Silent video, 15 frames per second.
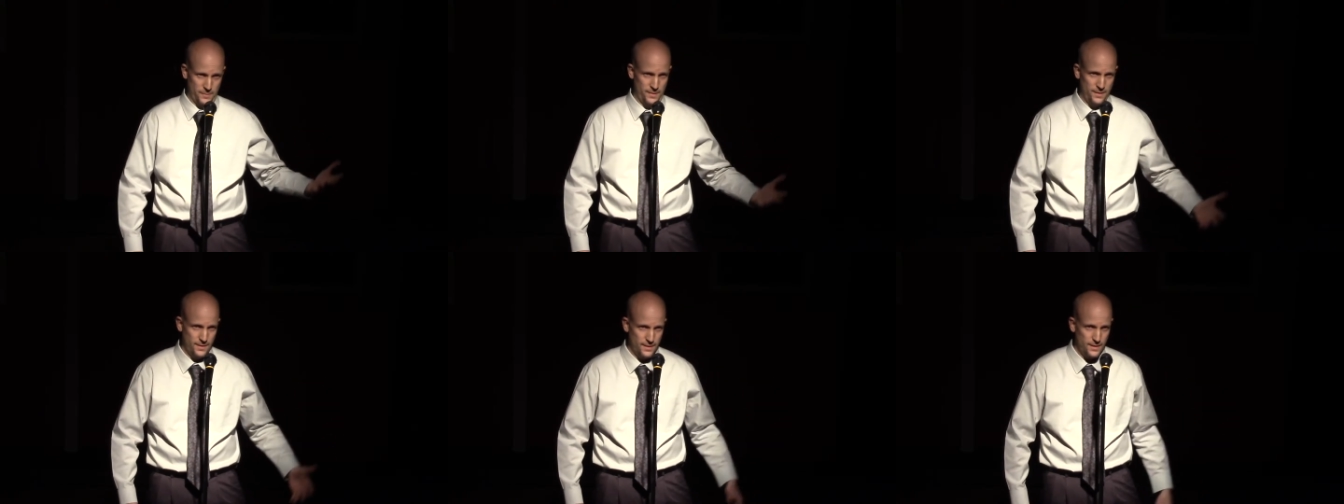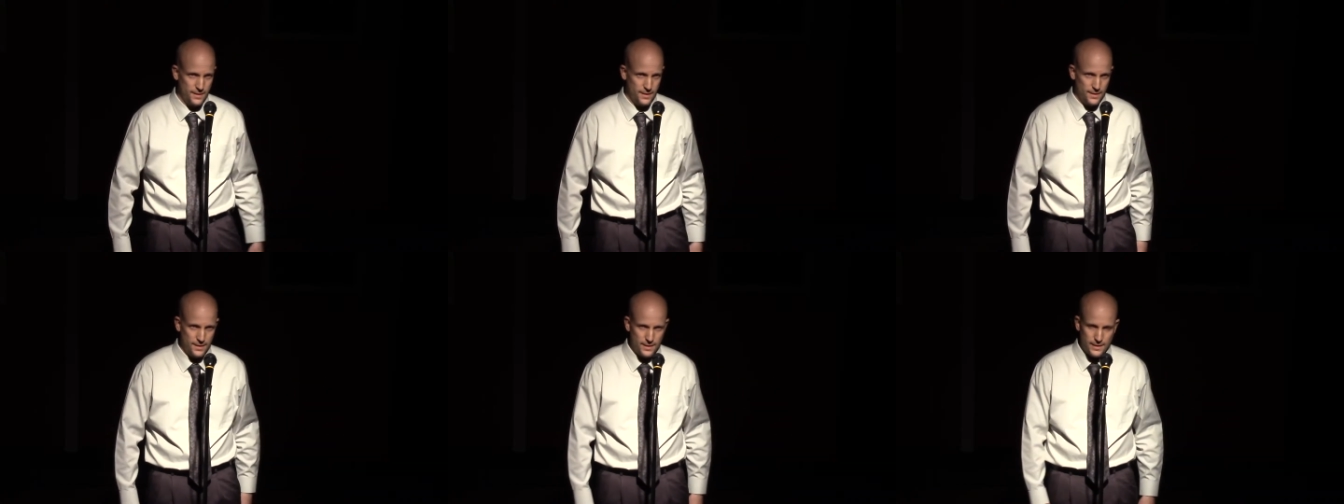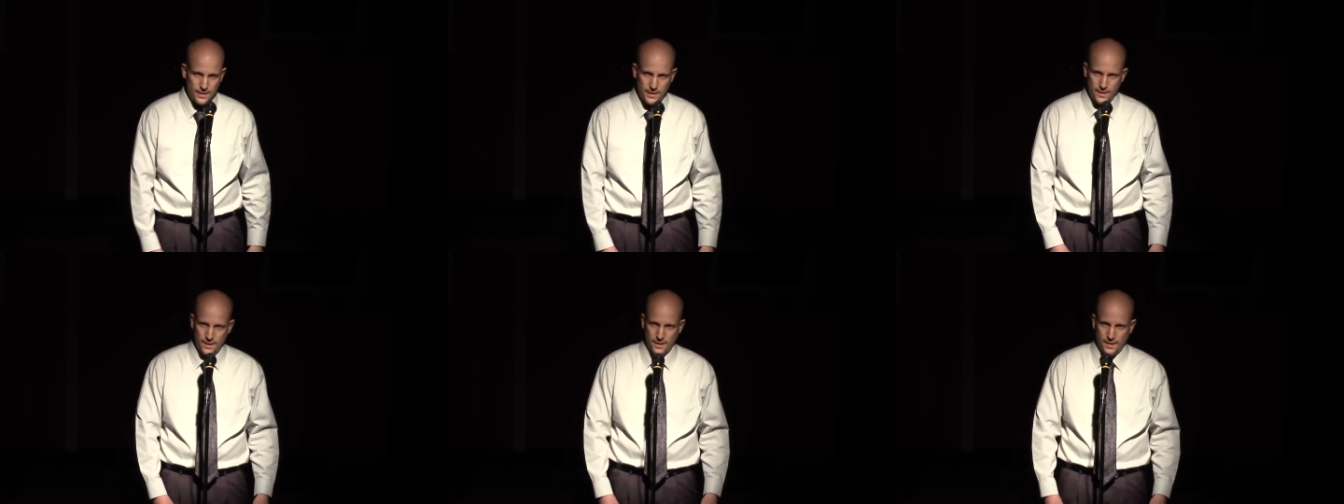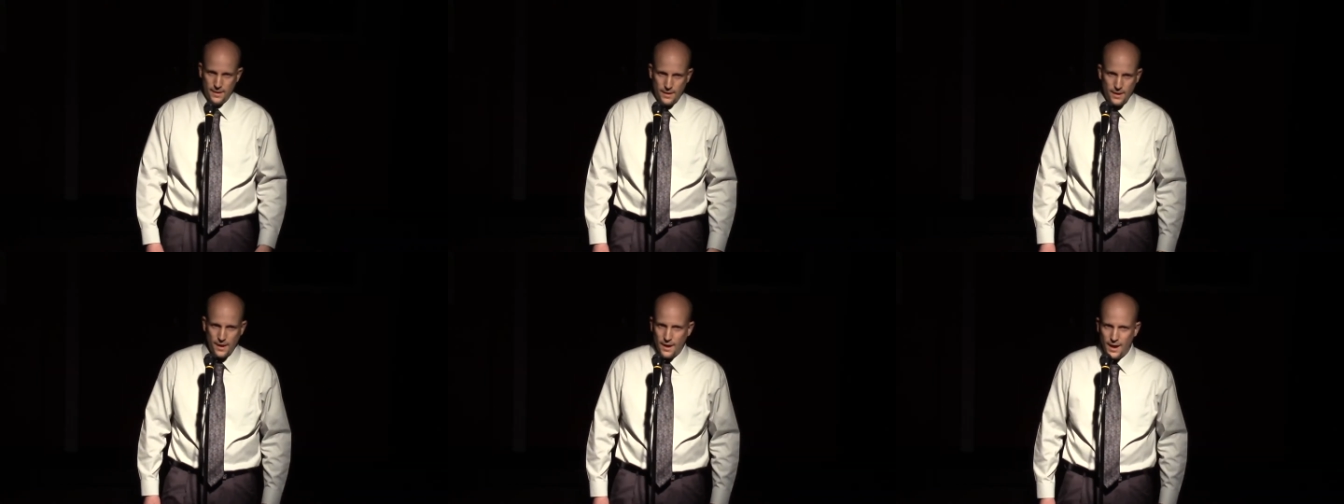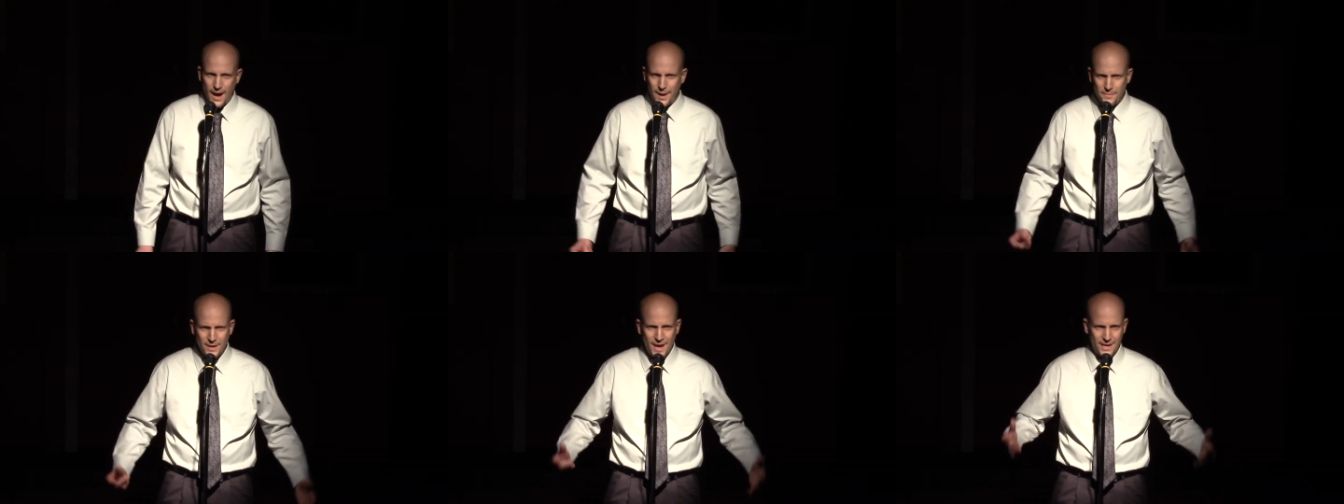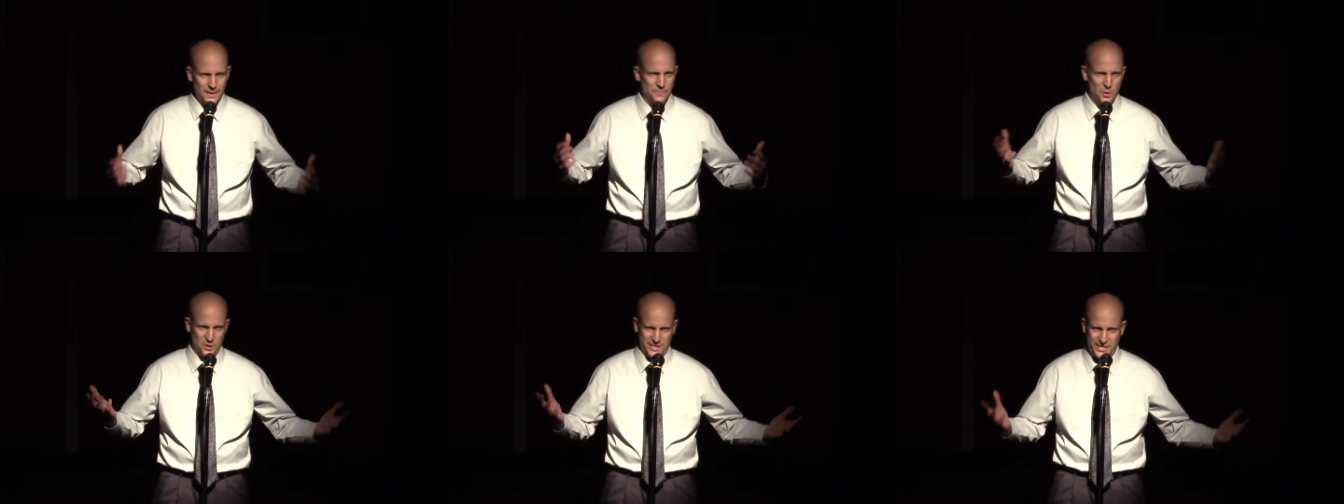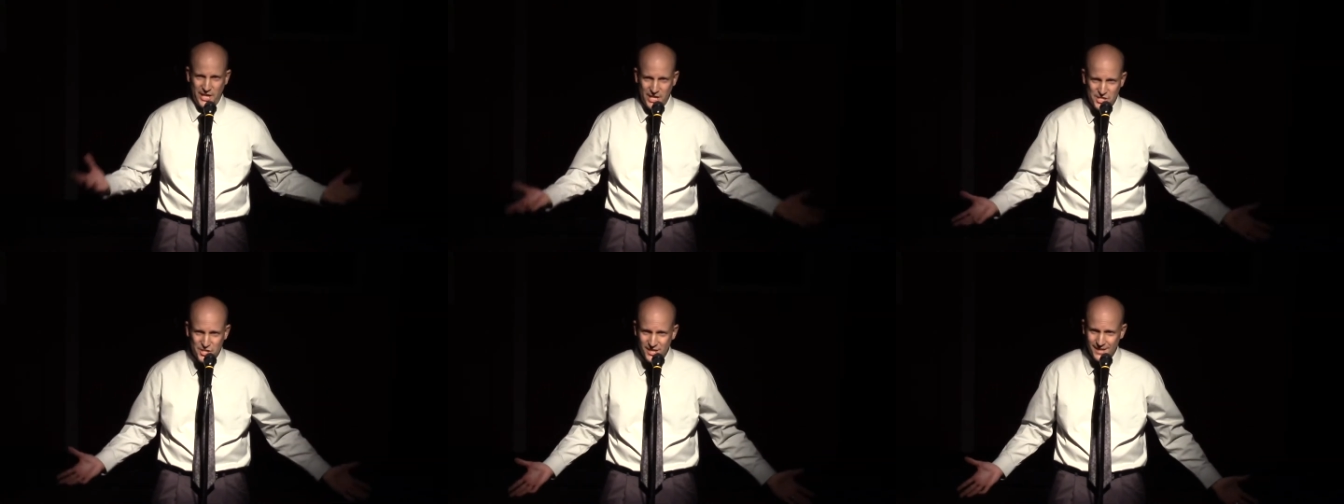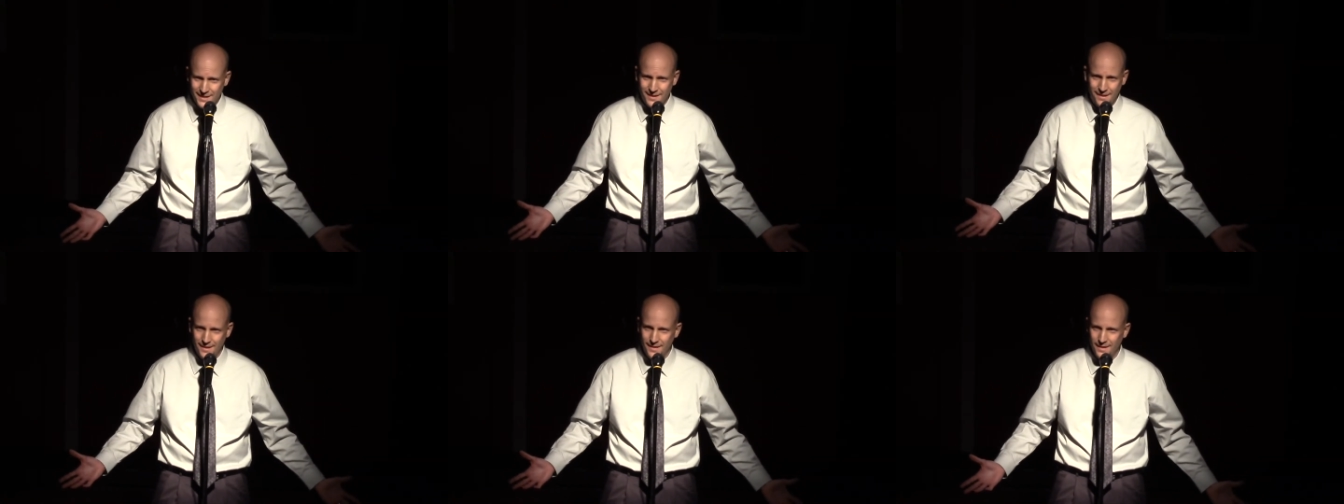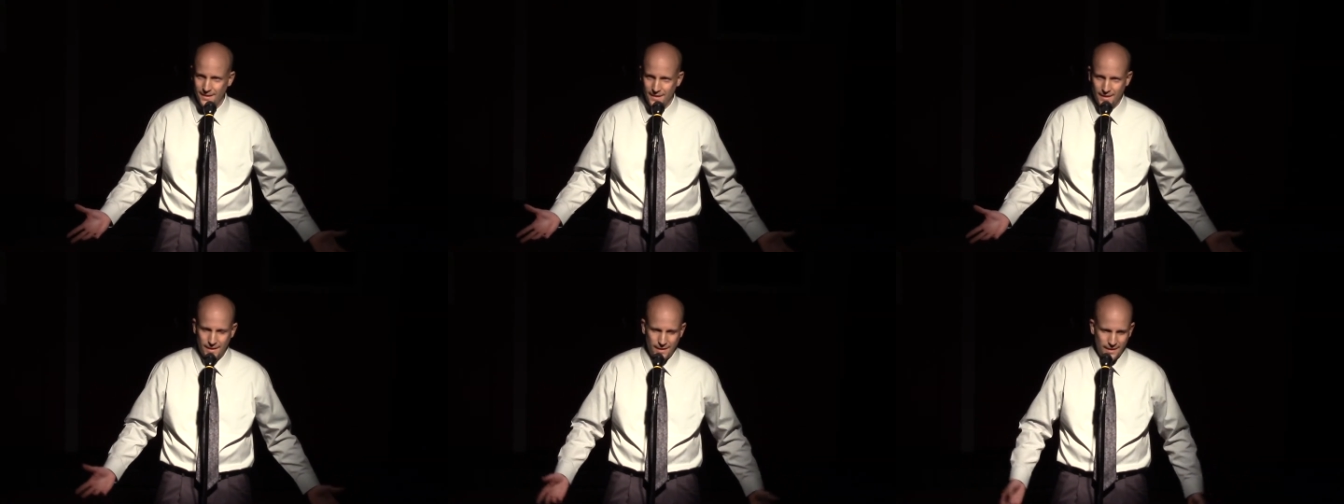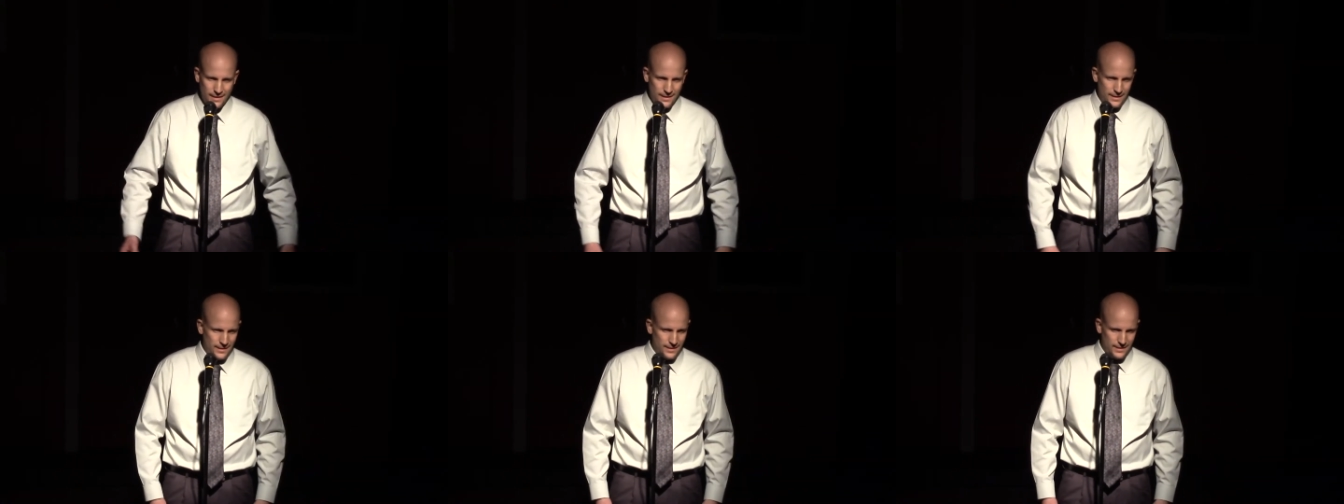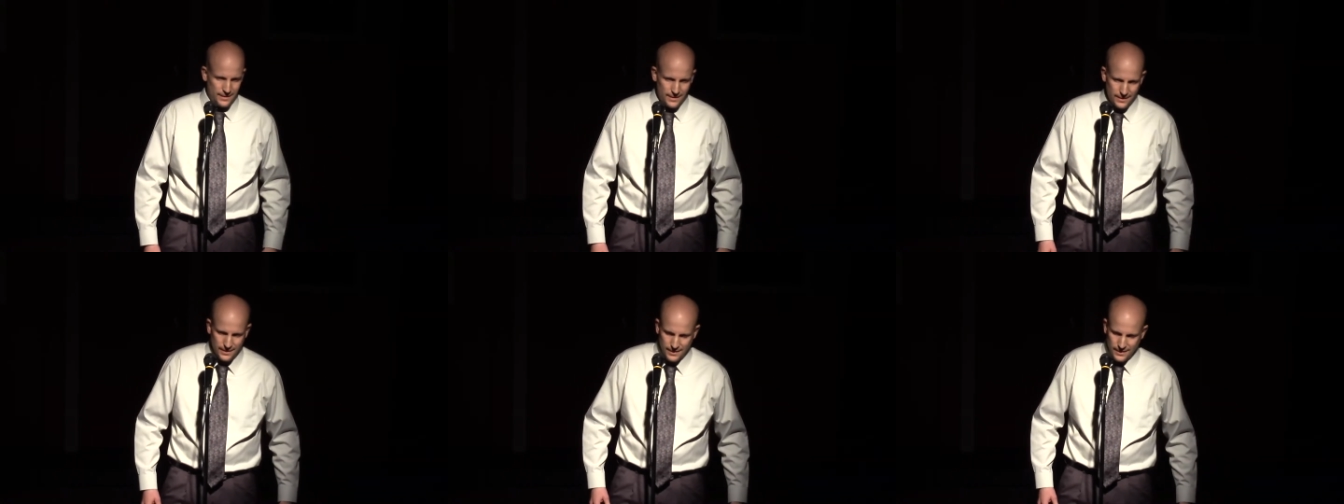I'm not a mortician.